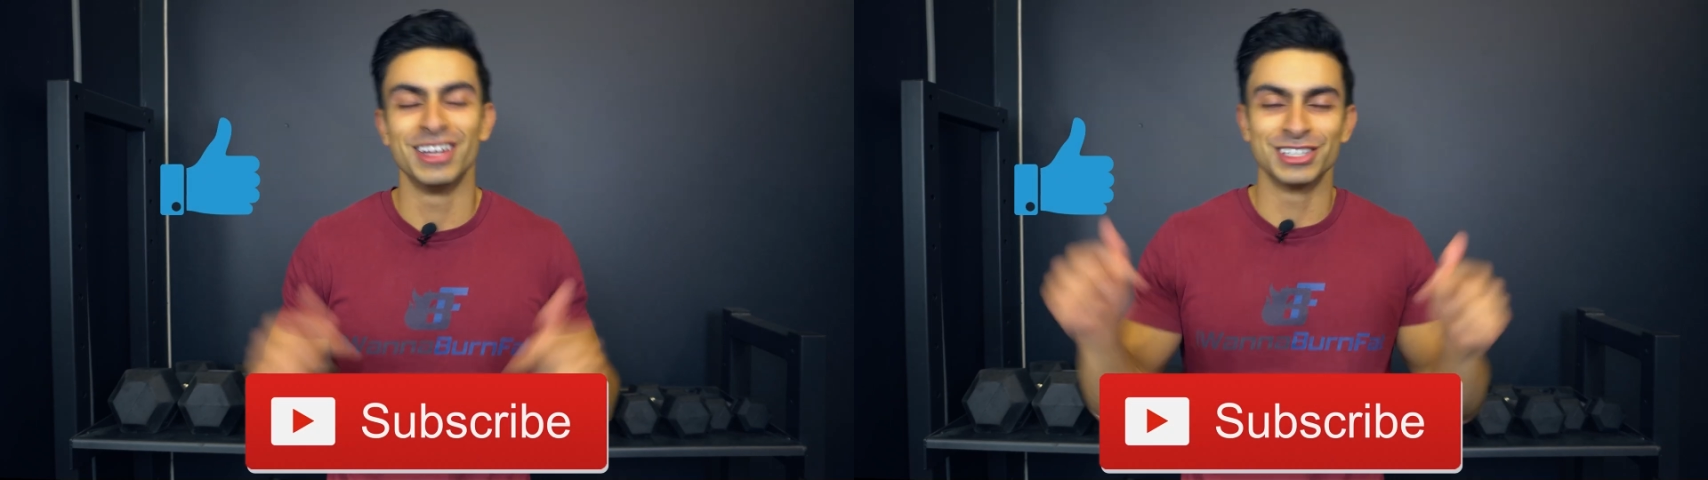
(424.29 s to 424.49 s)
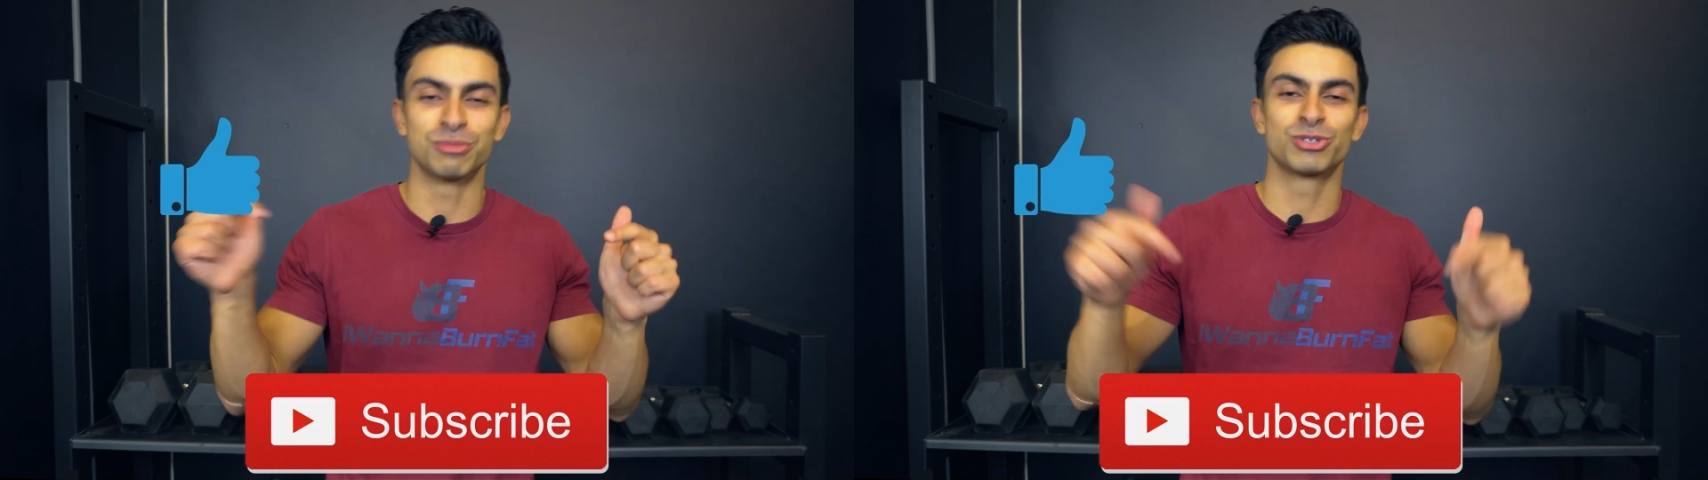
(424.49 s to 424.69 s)

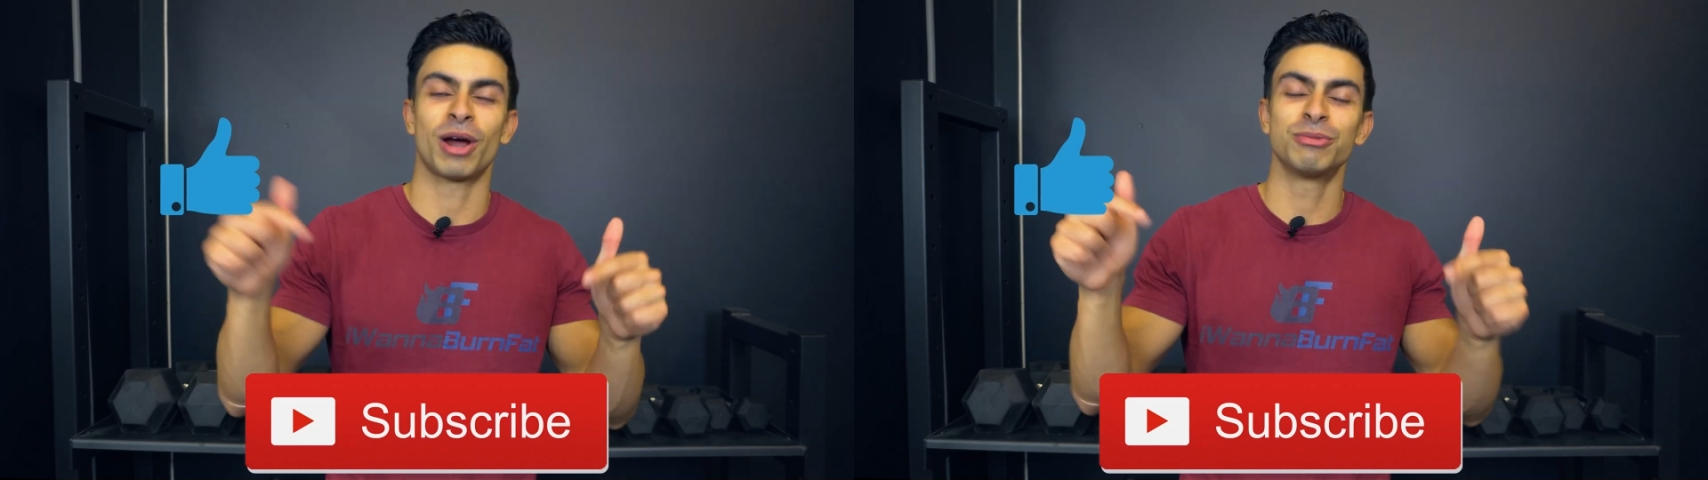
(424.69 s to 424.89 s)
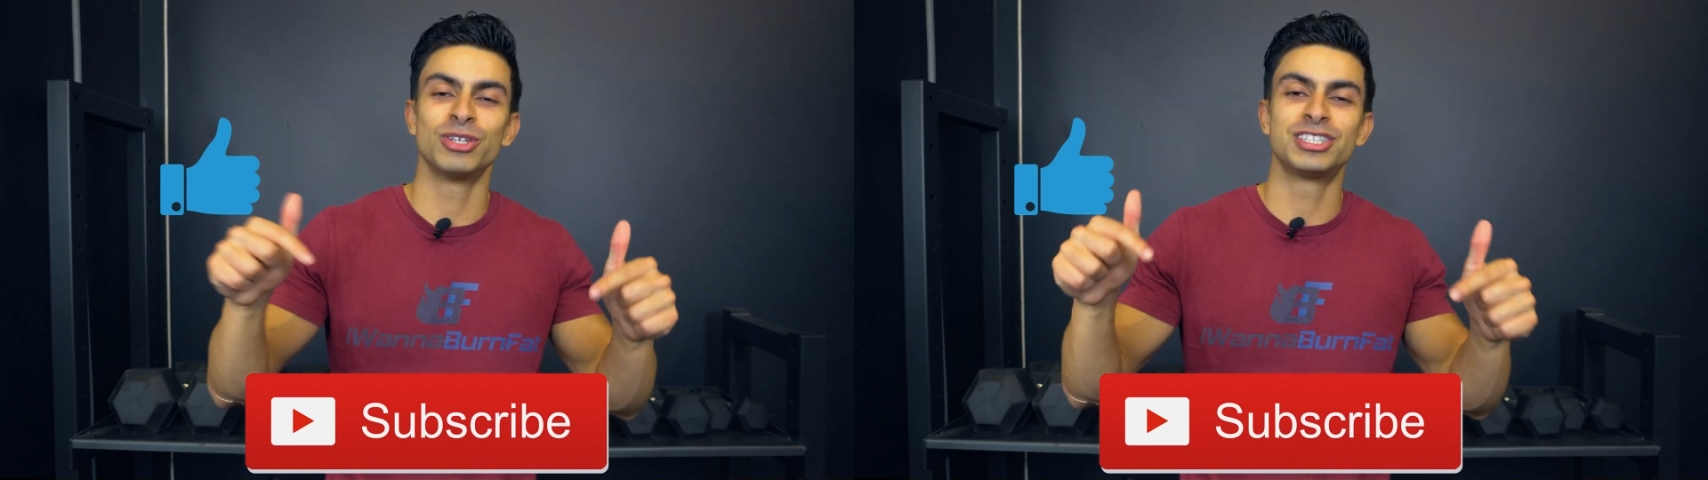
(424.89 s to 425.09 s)

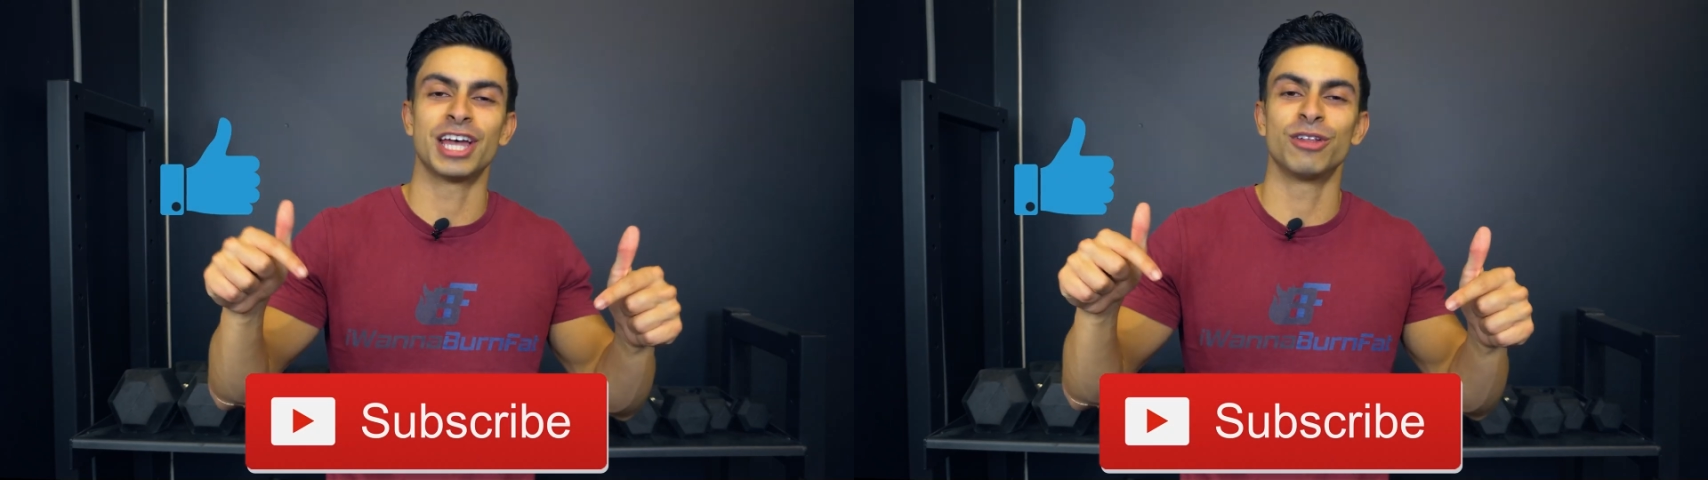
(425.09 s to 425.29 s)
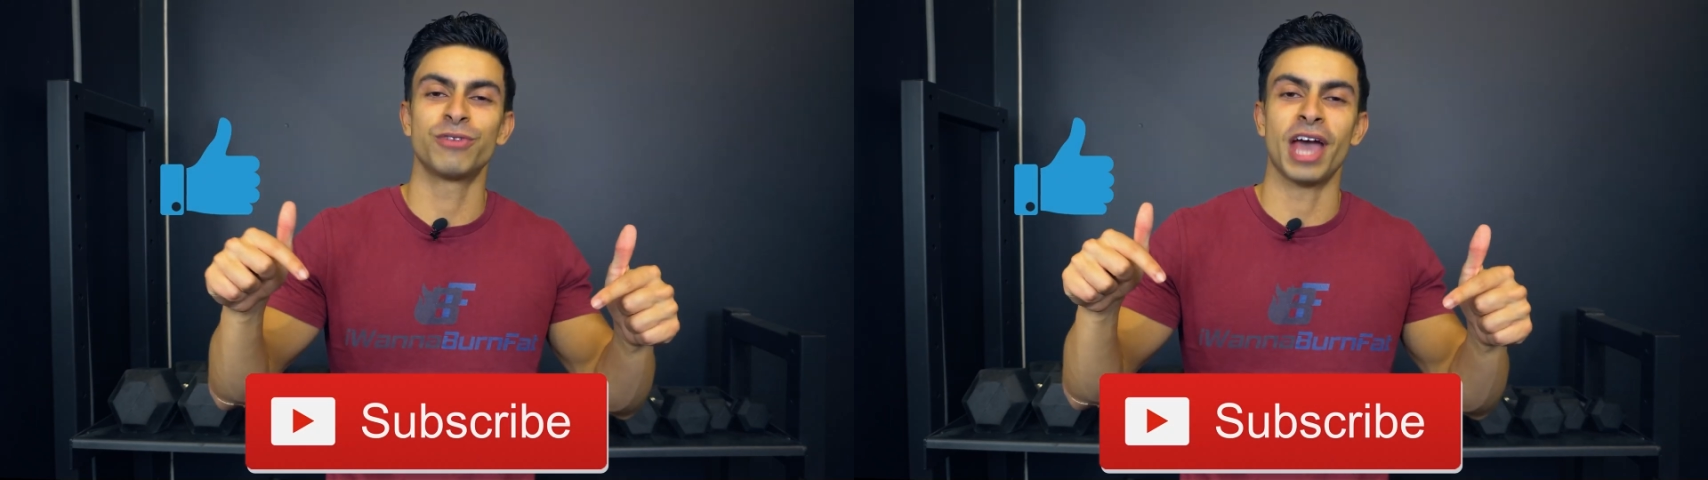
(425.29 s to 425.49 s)
subscribe to the
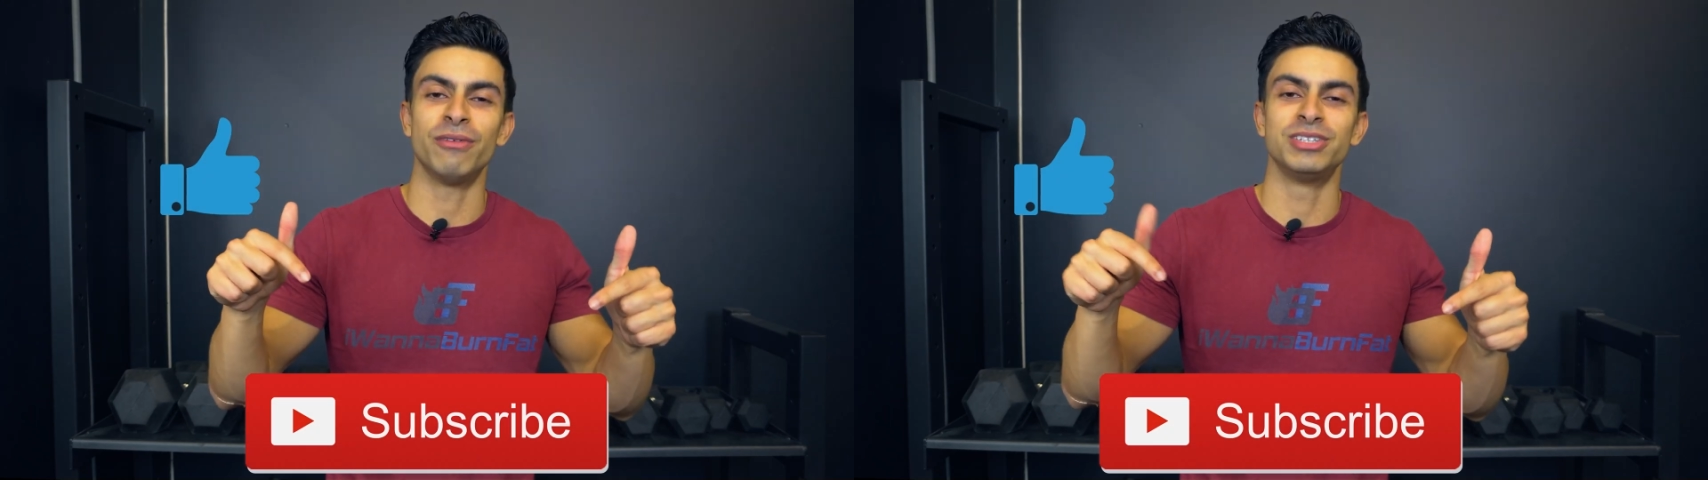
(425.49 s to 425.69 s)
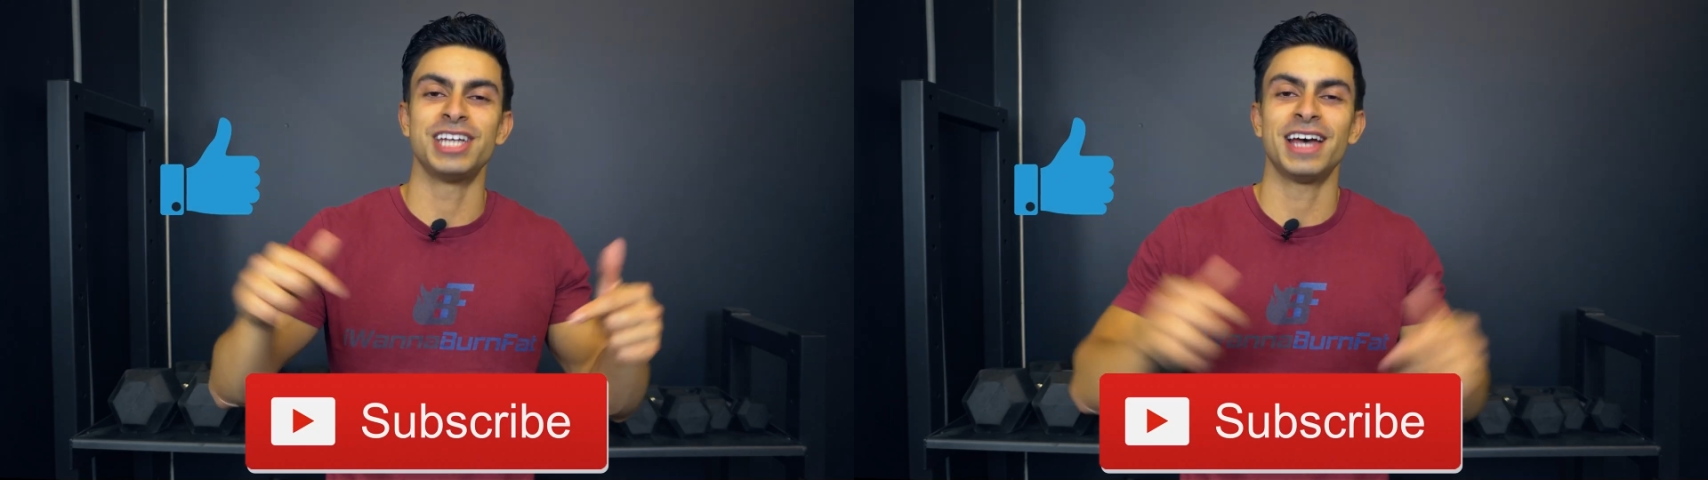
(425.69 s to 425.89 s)
channel if you
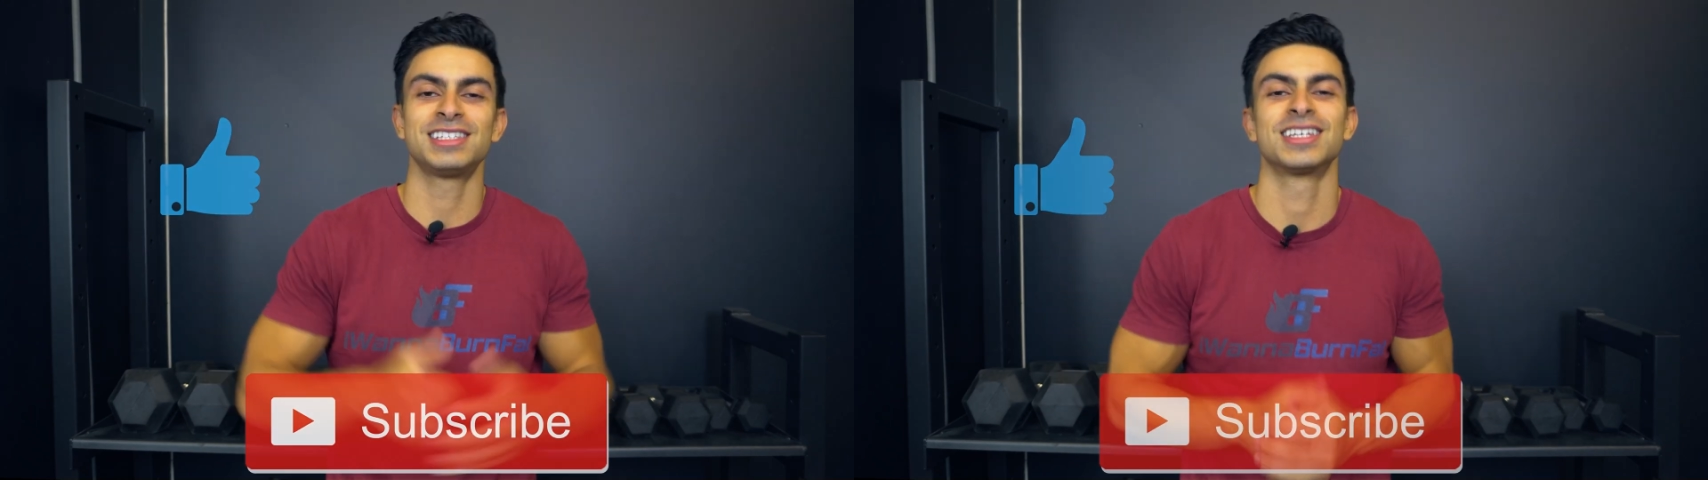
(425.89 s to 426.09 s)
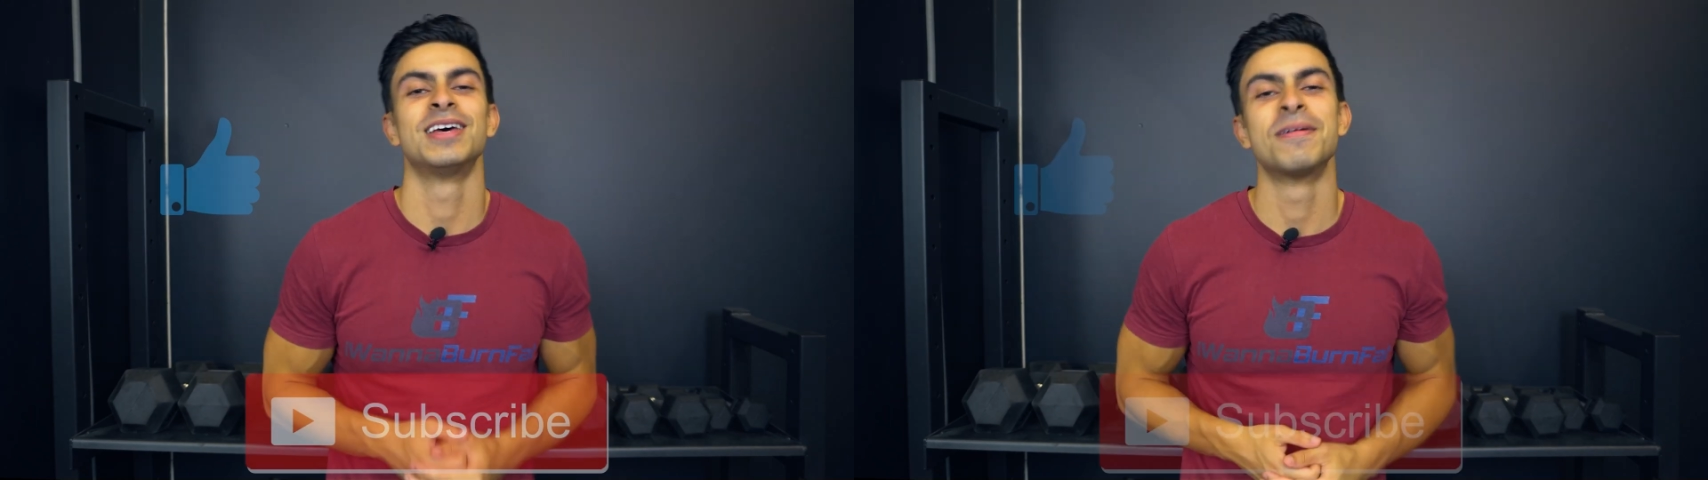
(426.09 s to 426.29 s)
haven't
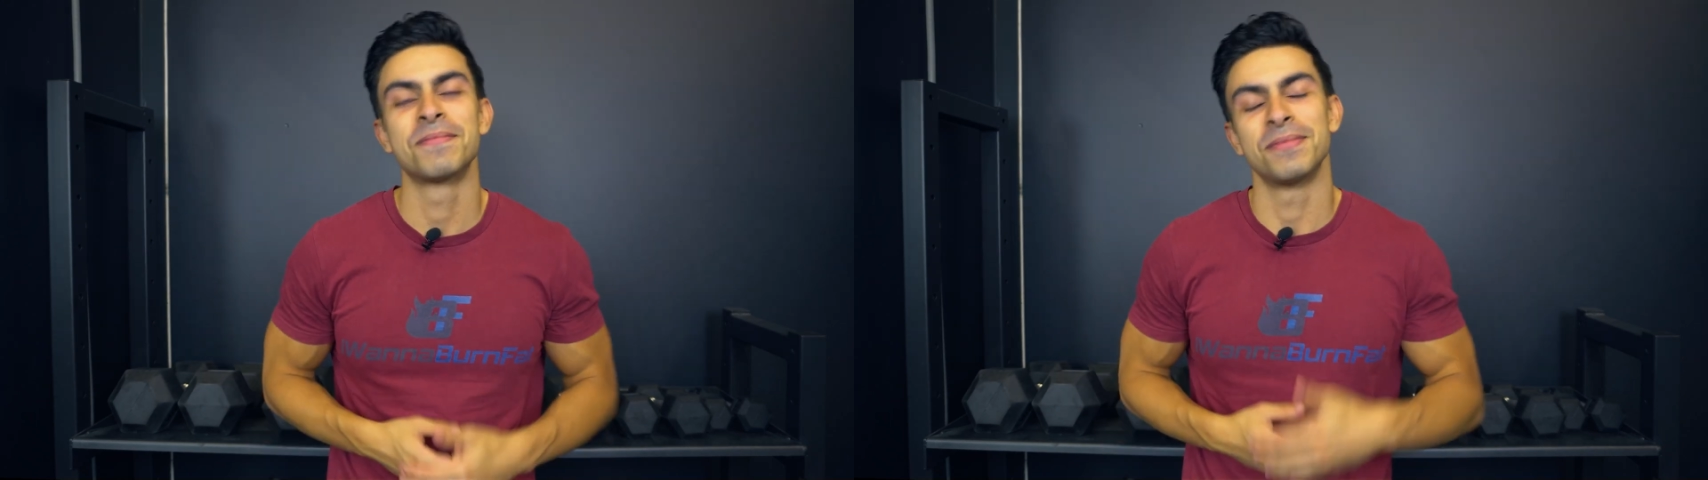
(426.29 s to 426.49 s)
yet,